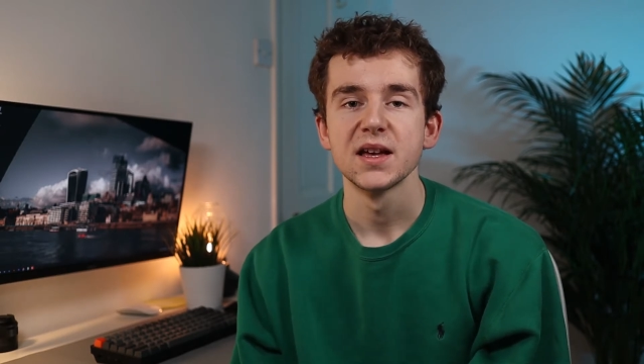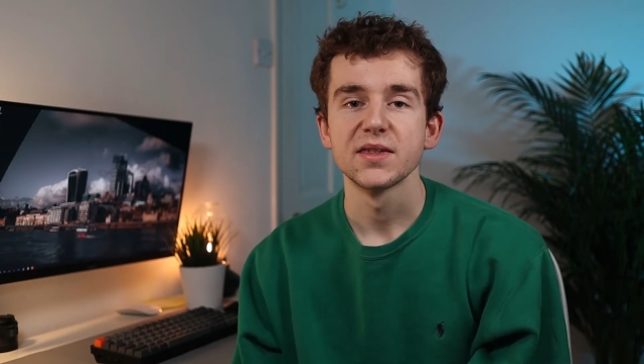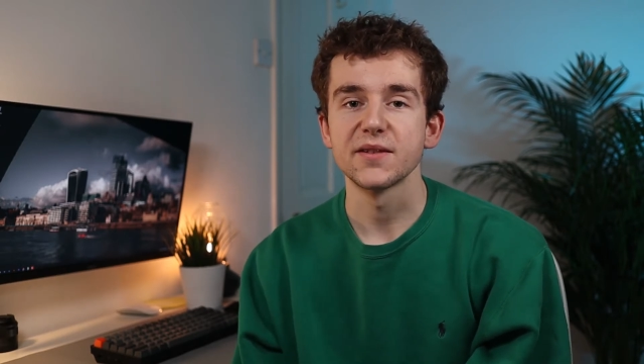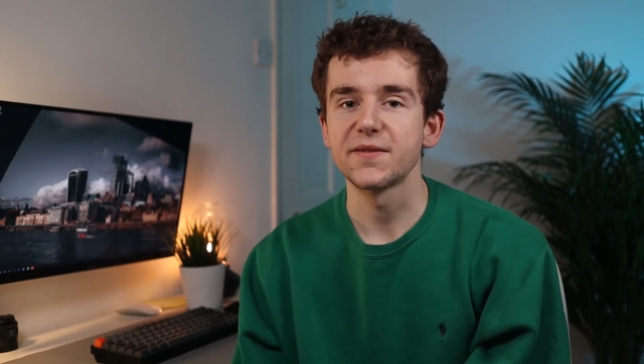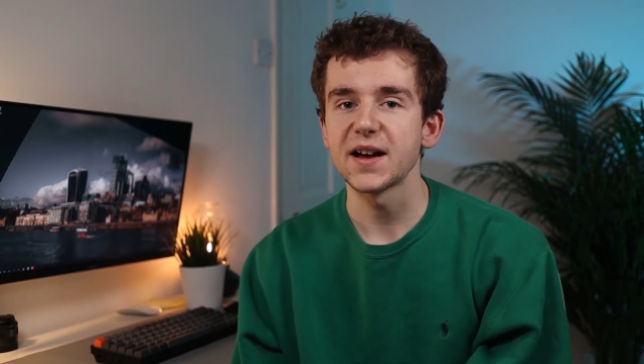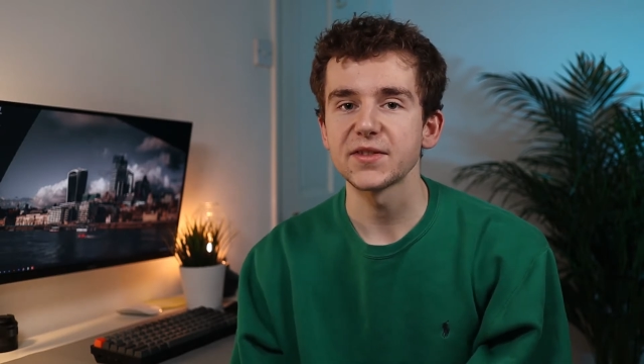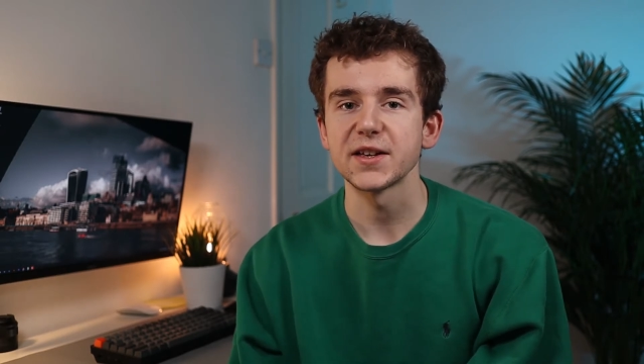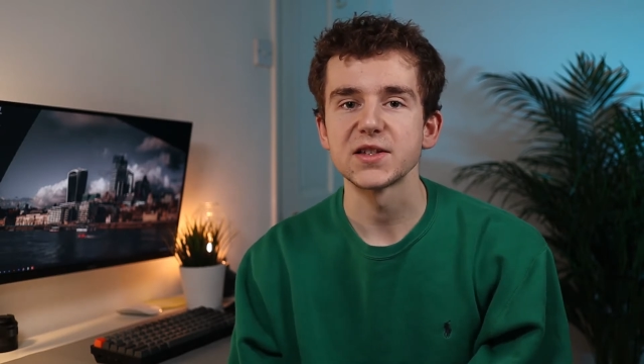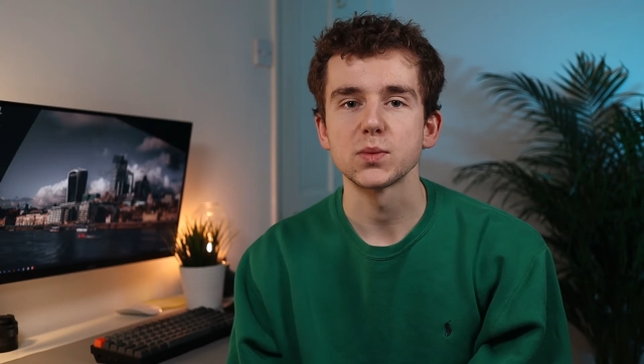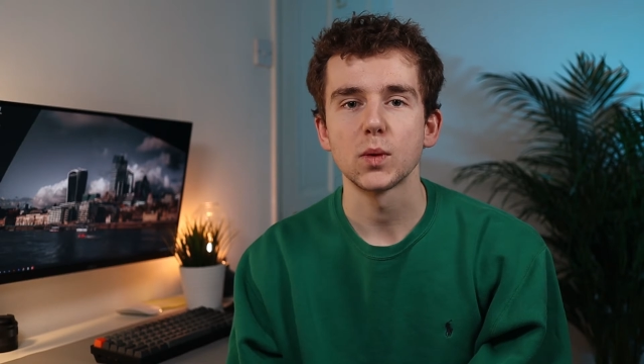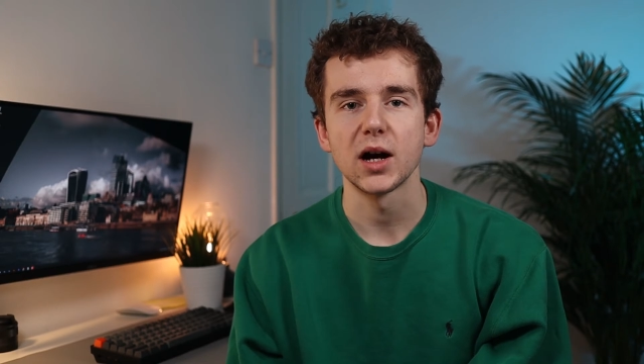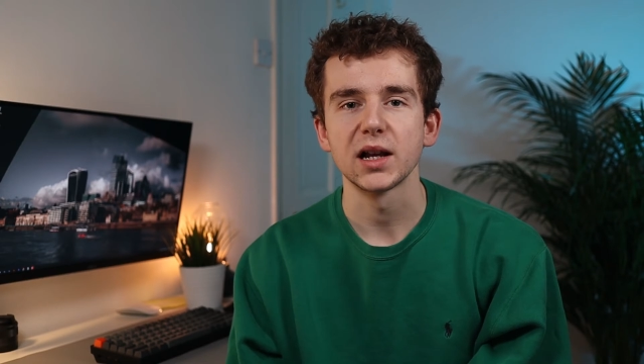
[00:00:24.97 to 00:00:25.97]
the fact that
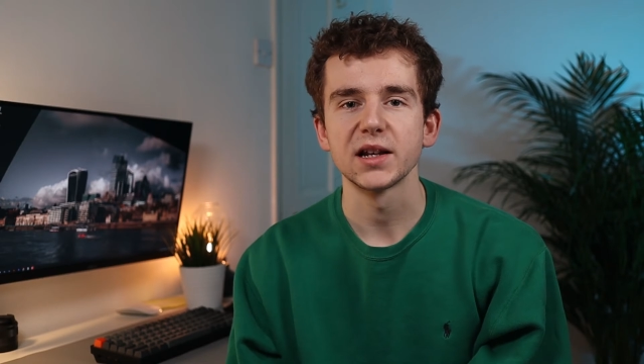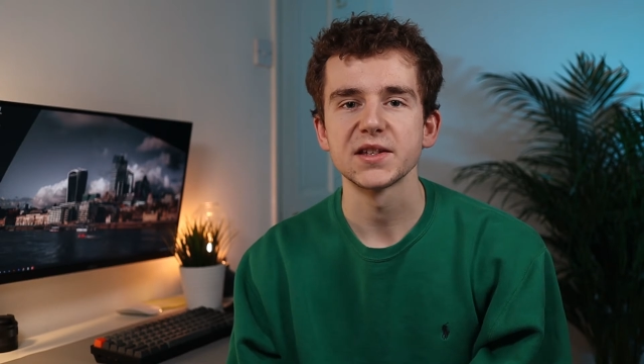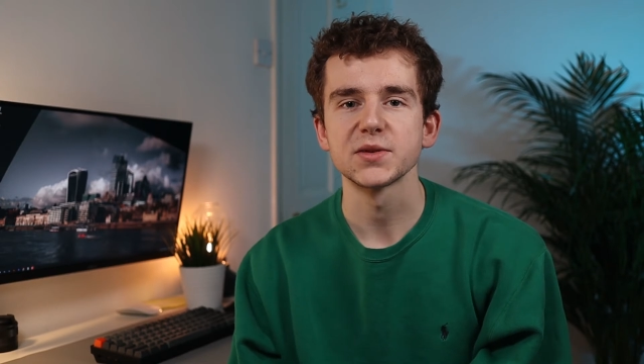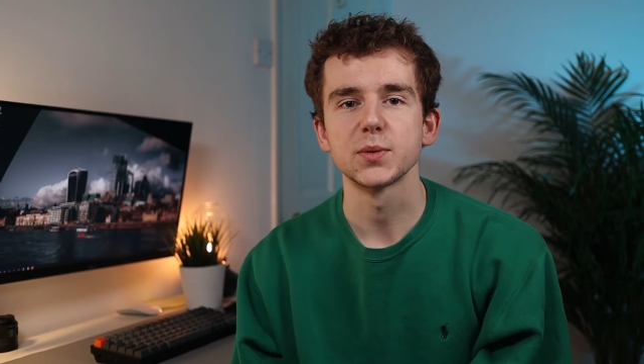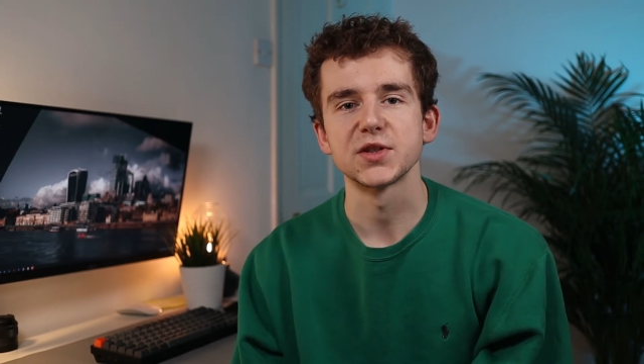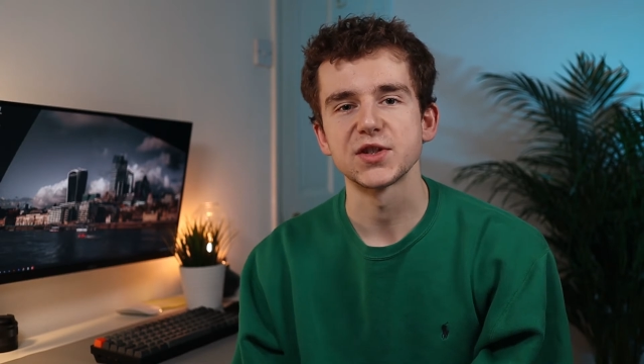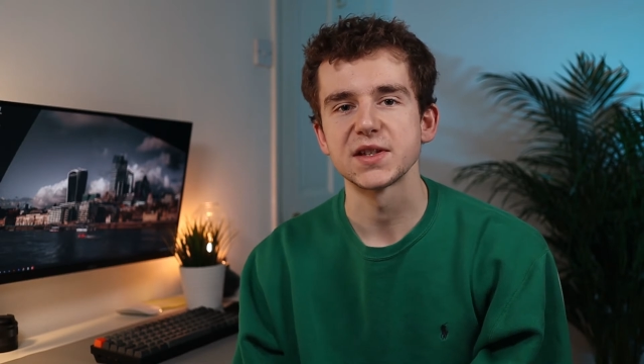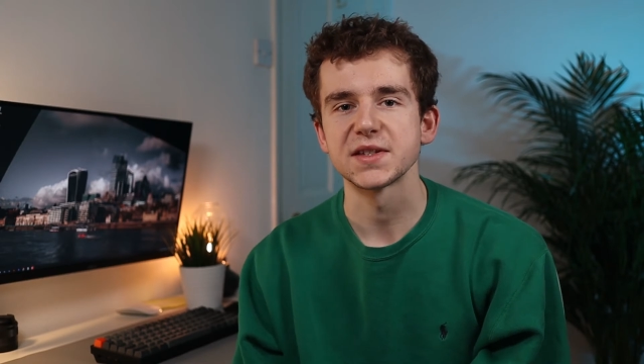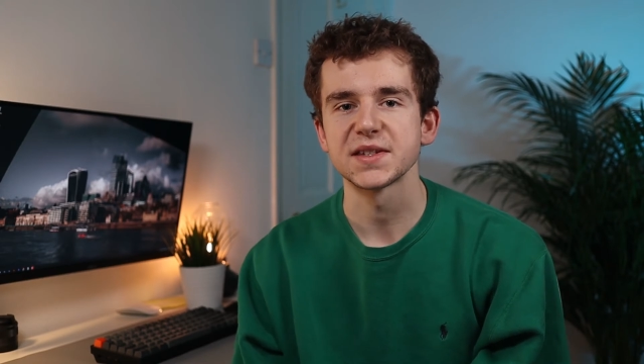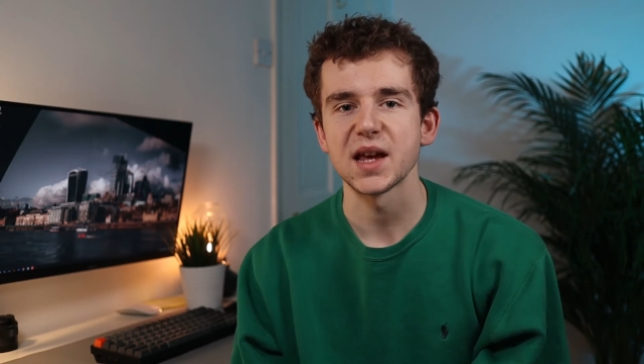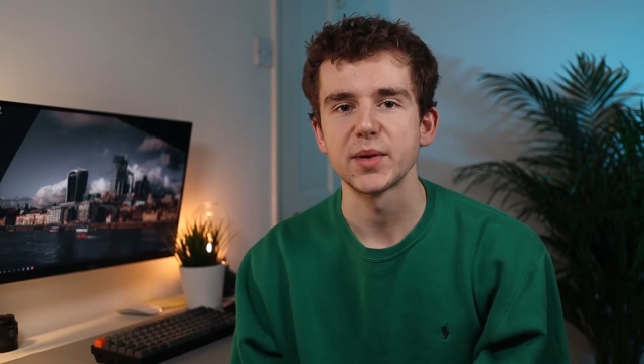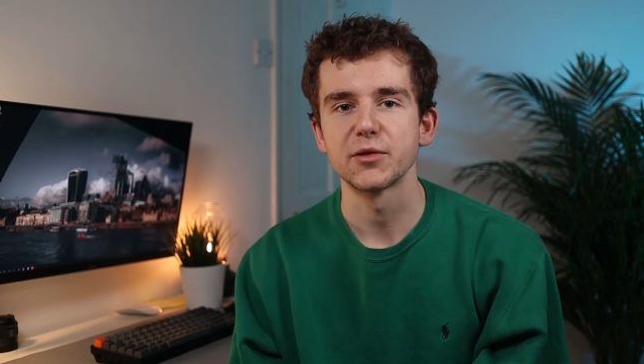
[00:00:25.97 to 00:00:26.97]
it's wireless, which is
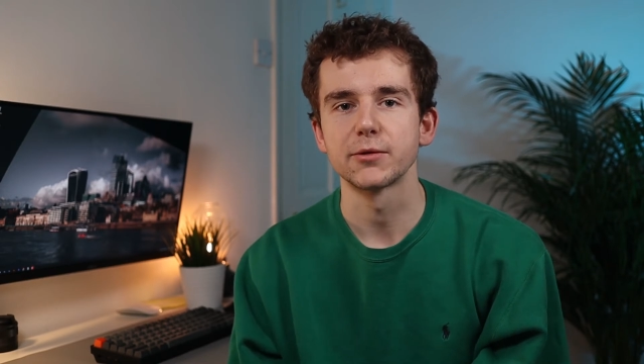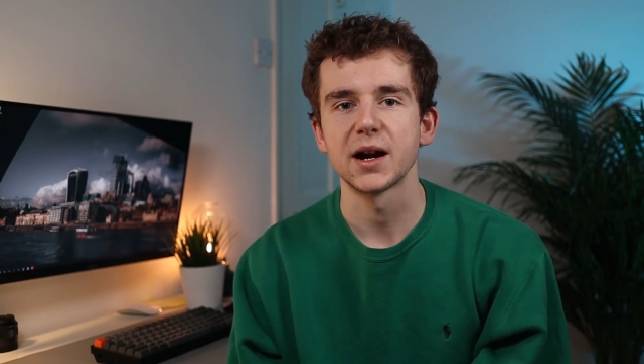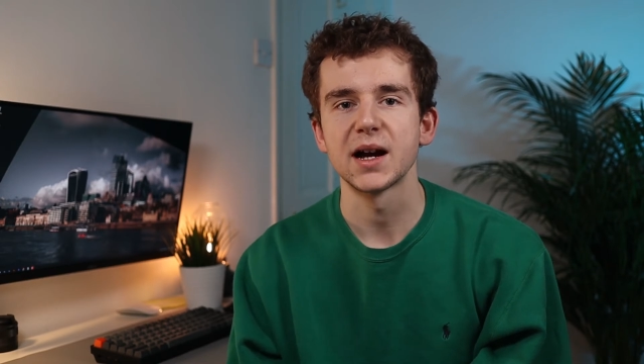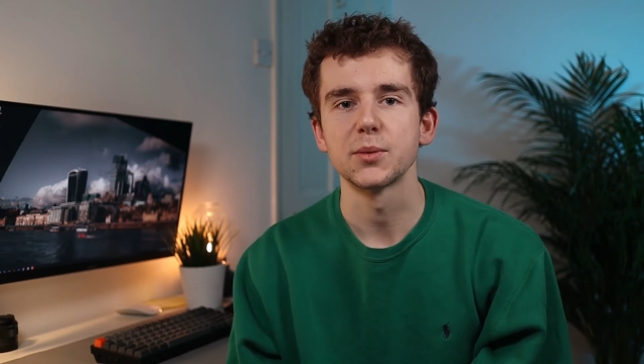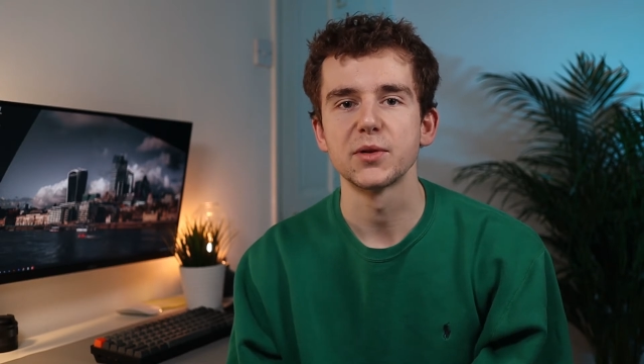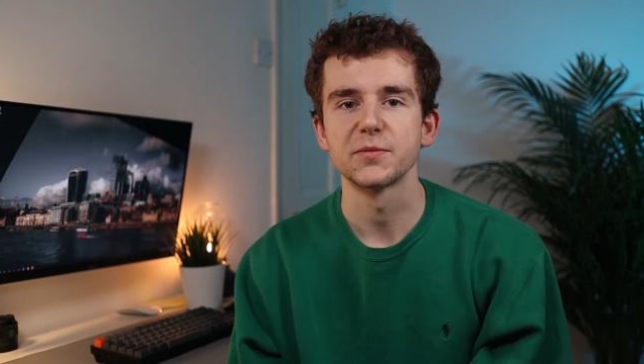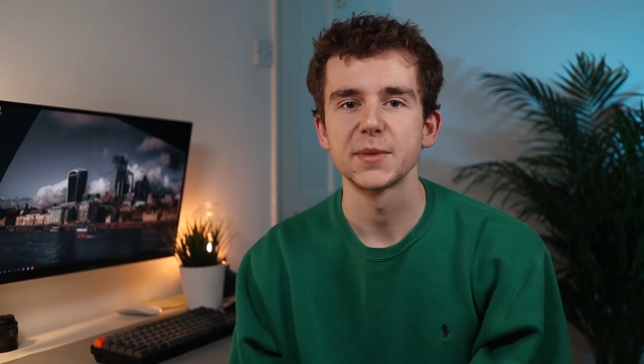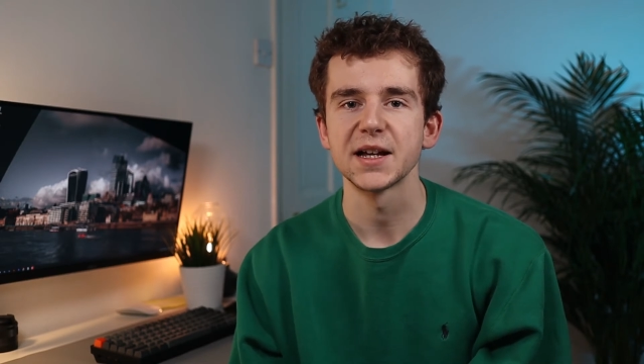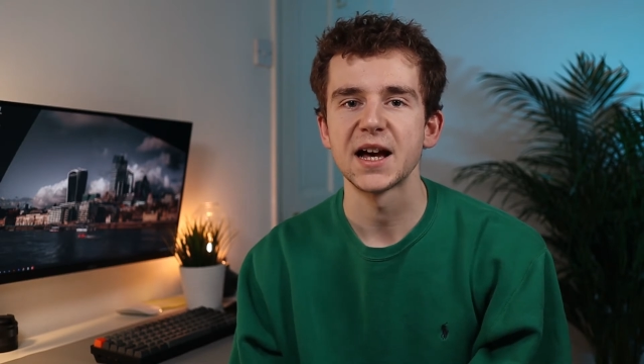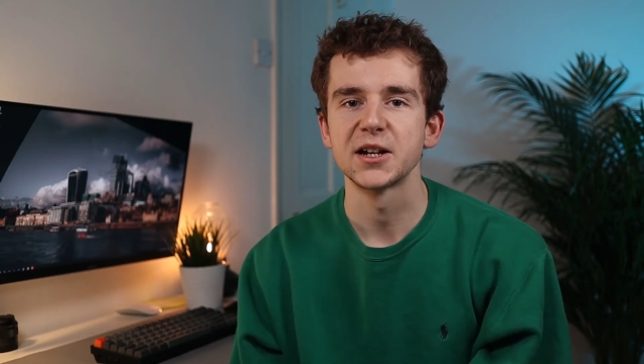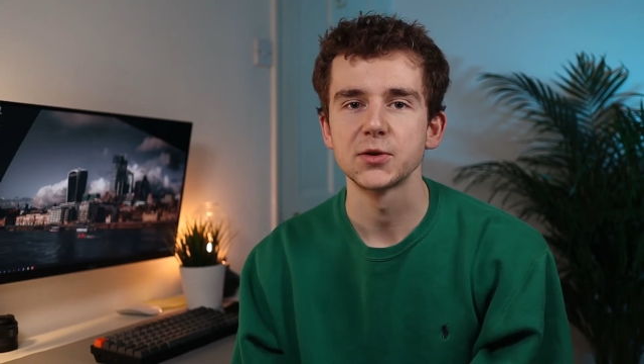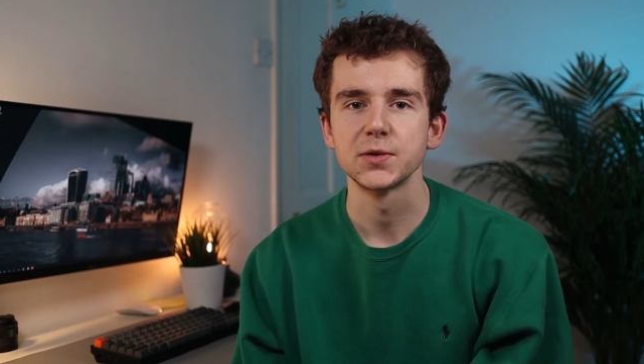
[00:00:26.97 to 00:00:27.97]
semi-rare with
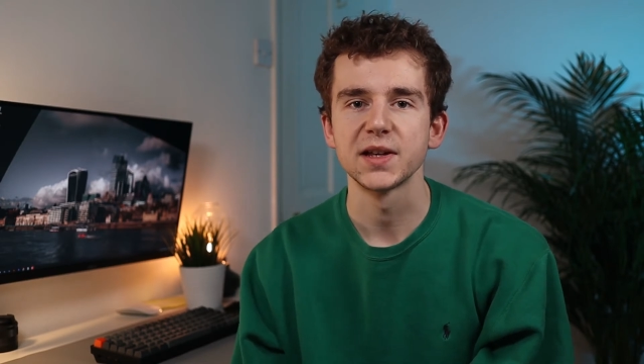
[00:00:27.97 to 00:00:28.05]
mechanical